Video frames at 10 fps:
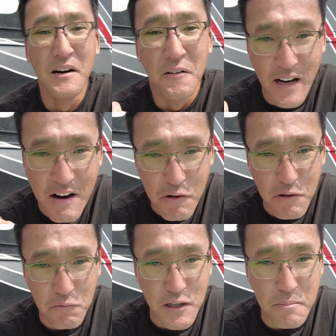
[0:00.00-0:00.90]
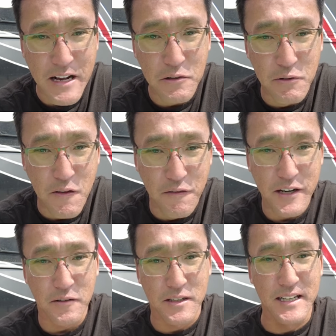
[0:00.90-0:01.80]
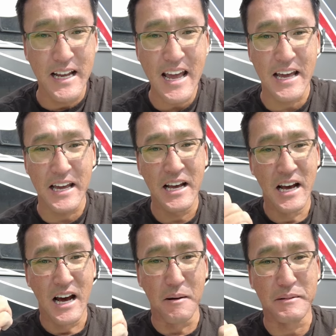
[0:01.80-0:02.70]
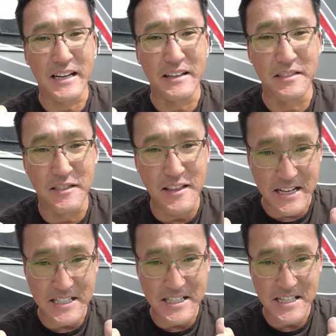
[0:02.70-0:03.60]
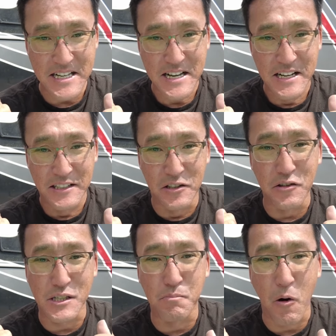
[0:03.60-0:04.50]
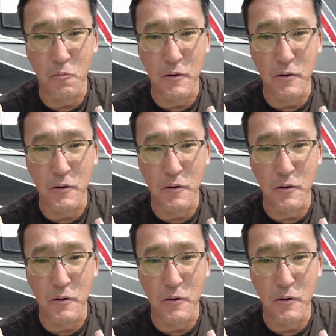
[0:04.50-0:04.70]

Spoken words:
Well, hey everyone, welcome back to another video. Today, I'm taking this to the Smart